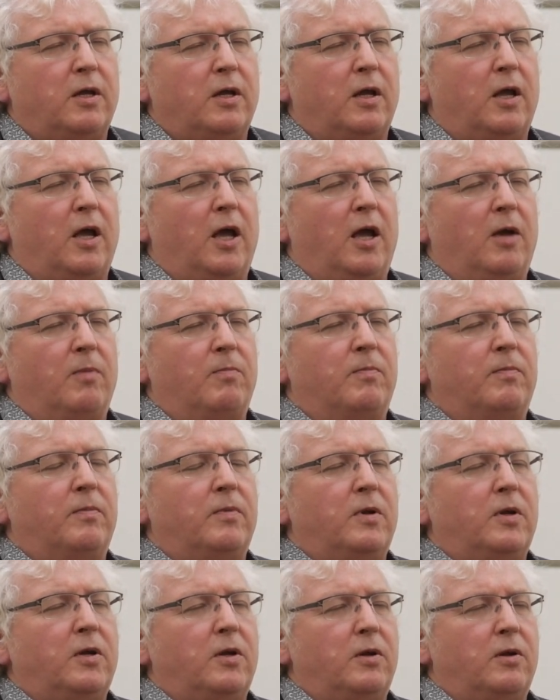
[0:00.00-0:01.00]
um,
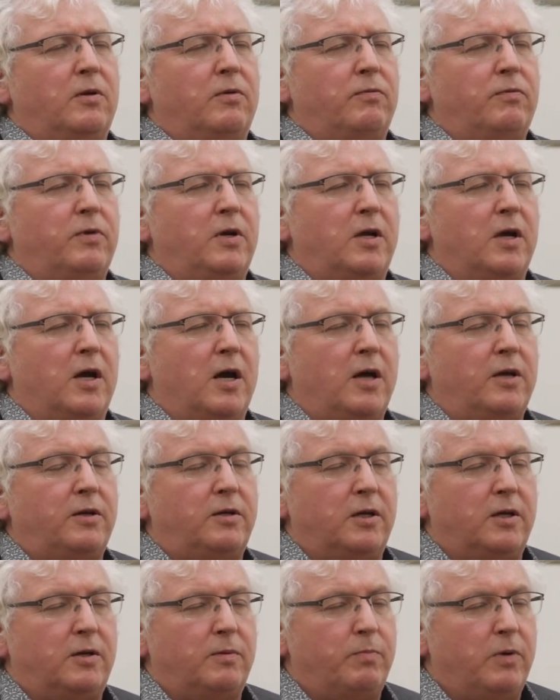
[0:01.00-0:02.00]

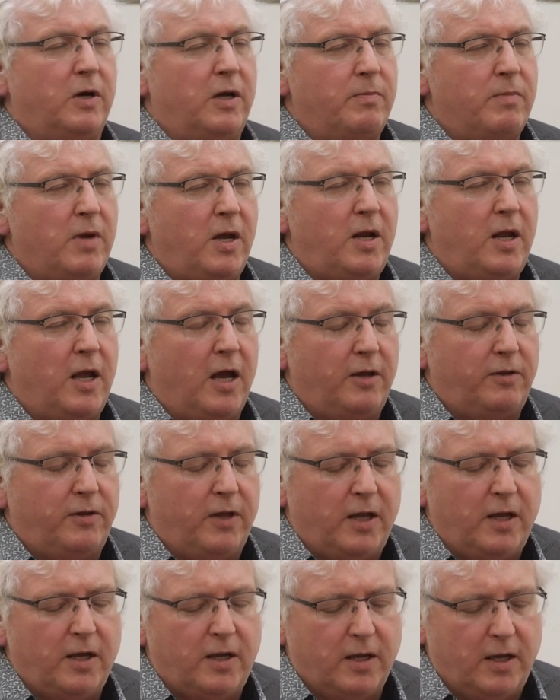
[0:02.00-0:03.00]
regarded by many, I
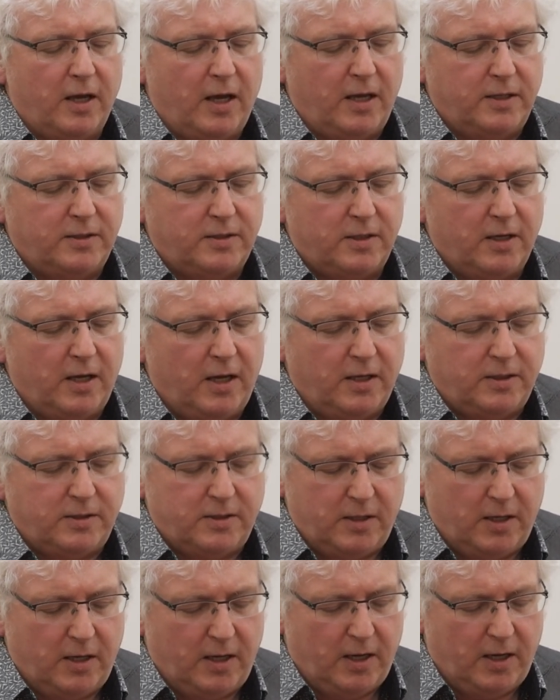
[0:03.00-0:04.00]
think, as
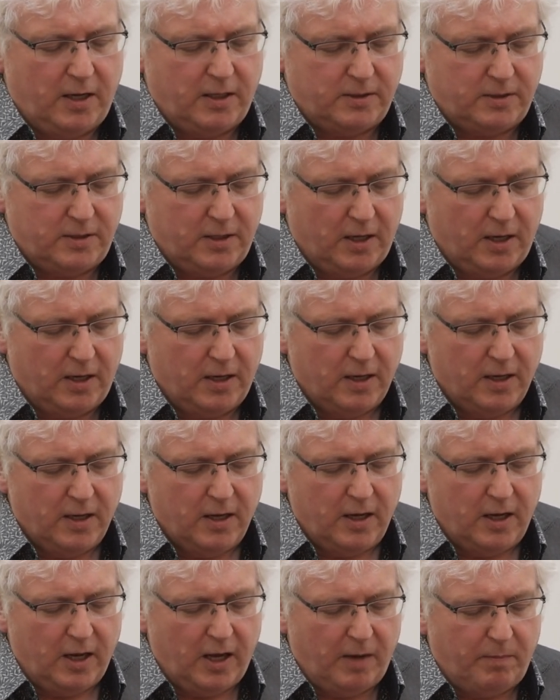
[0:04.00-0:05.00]
as as uh,
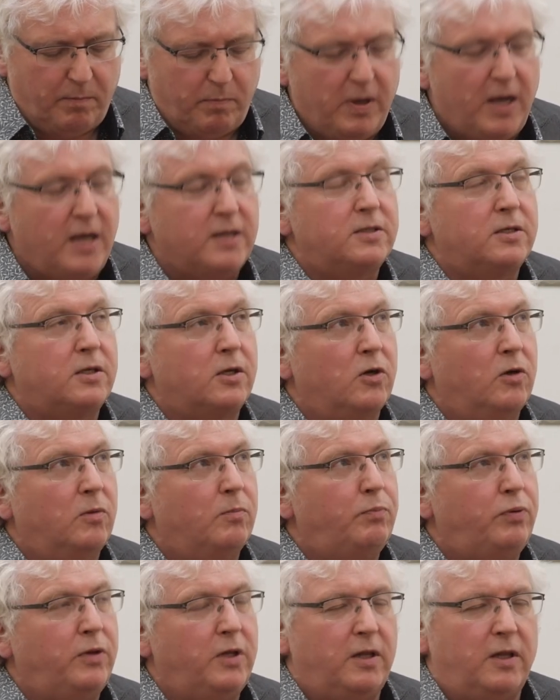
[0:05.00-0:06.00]
at best
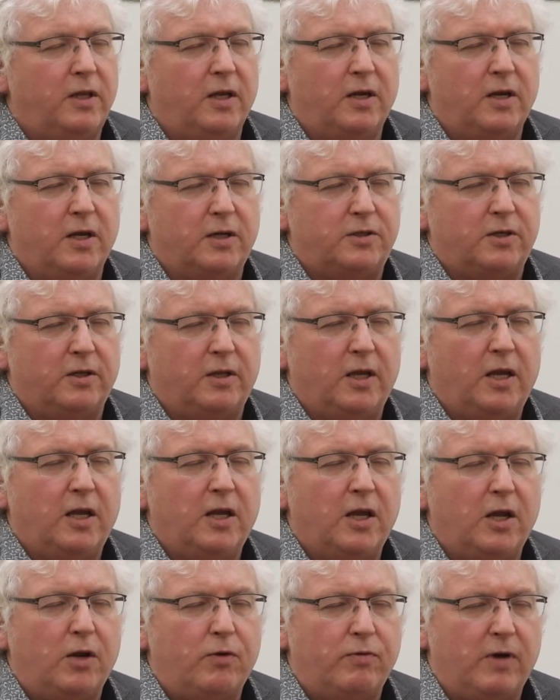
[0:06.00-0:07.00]
completely and utterly
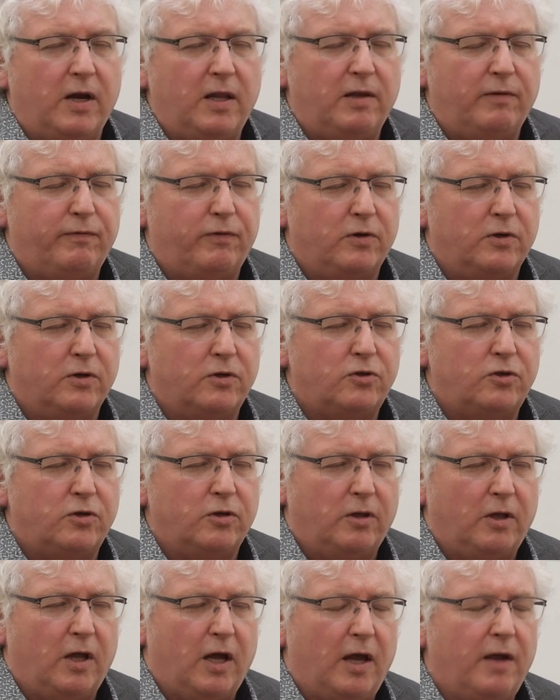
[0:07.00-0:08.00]
irrelevant to
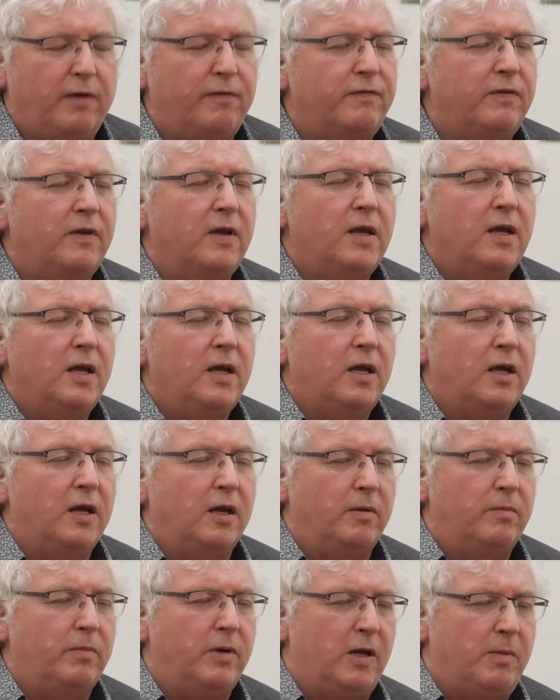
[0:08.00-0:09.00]
life,
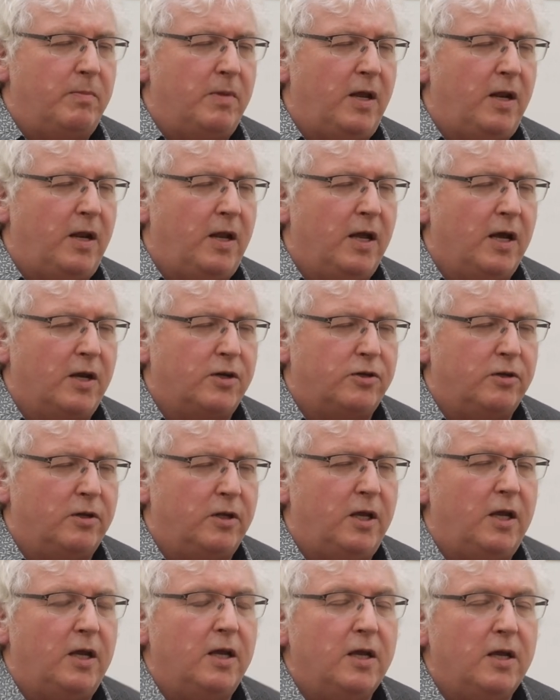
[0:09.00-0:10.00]
and by many
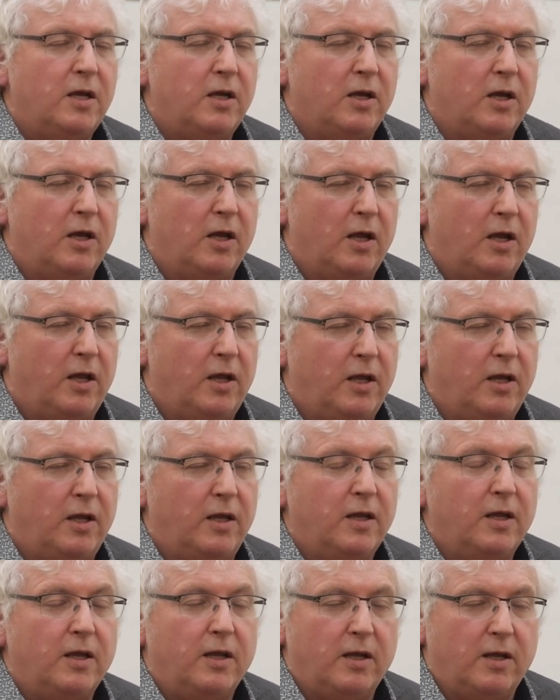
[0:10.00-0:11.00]
actually a,
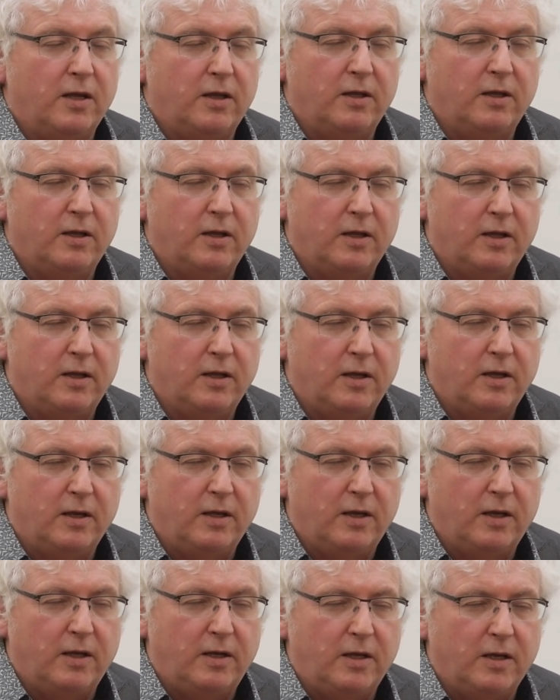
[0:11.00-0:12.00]
a
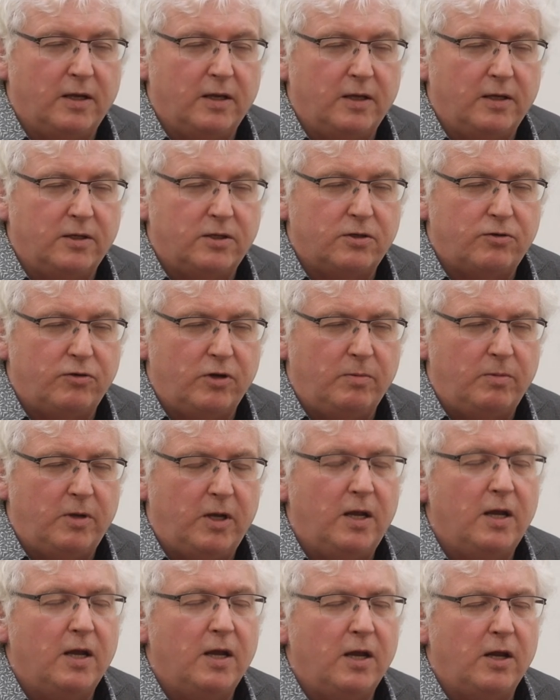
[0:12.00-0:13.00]
an
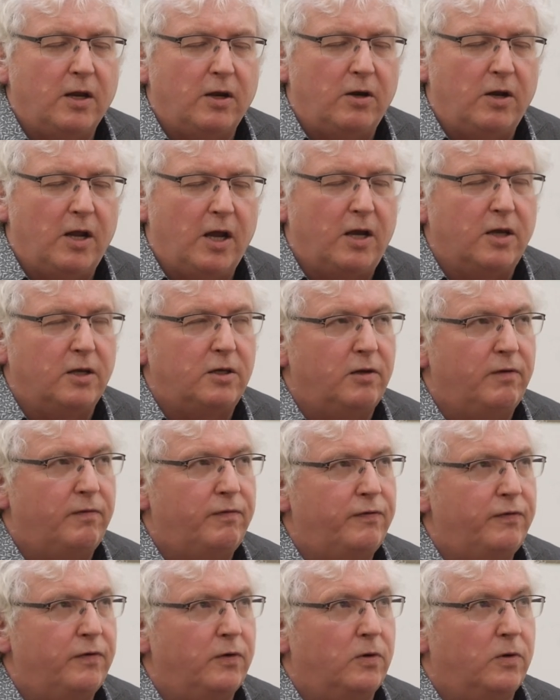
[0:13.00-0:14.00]
extremely negative
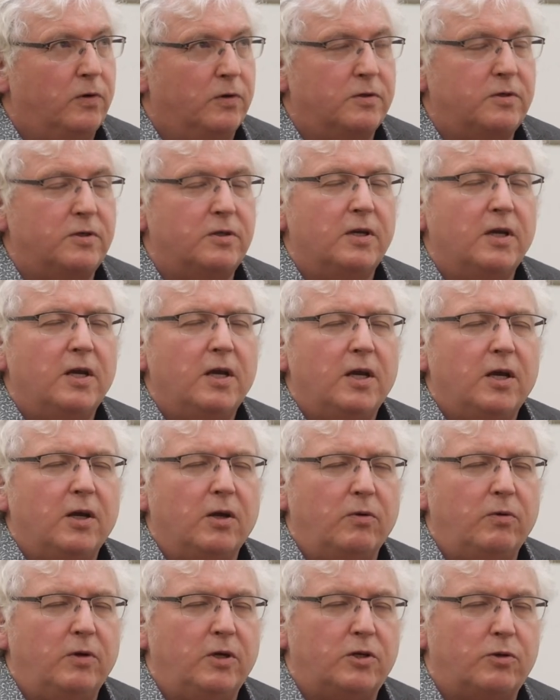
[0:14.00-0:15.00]
force,
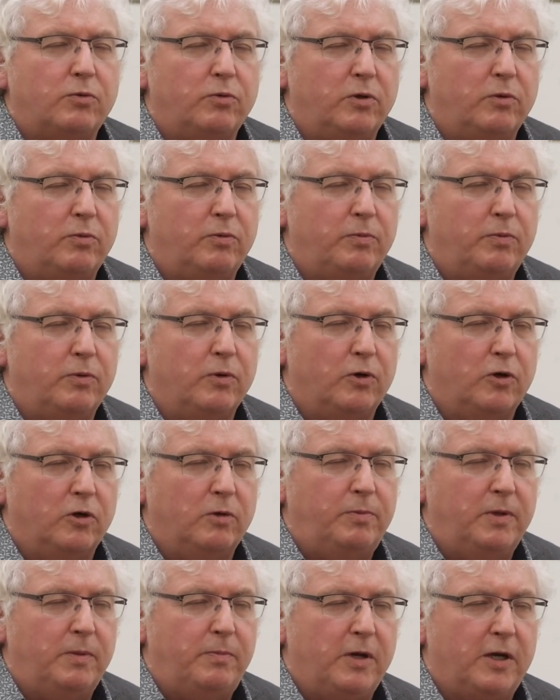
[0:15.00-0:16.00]
which we would all
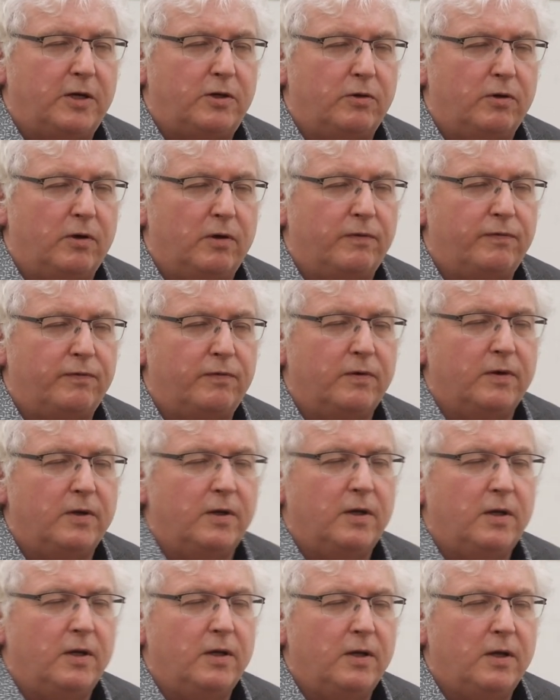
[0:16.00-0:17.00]
be better off
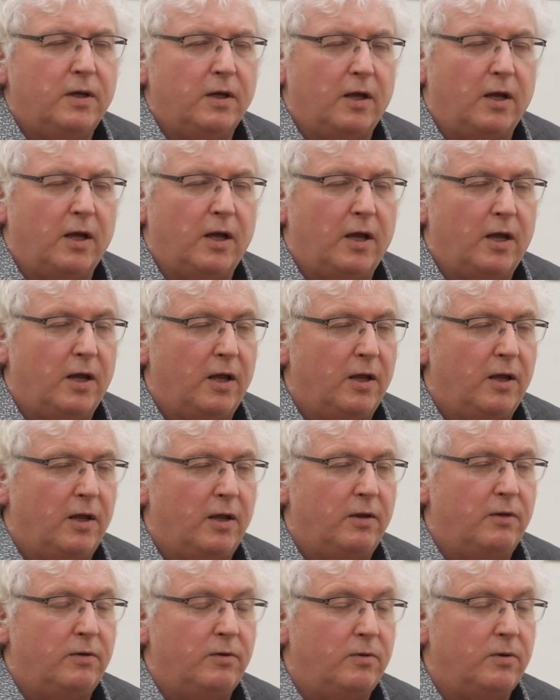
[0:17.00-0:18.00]
uh,
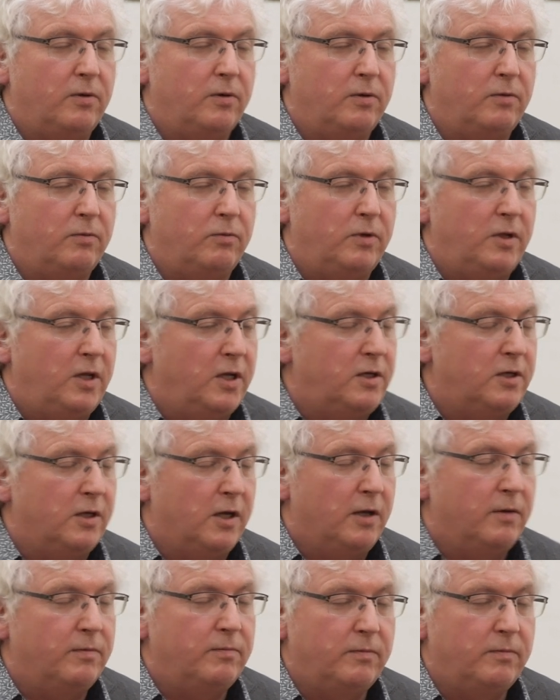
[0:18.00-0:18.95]
with it uh,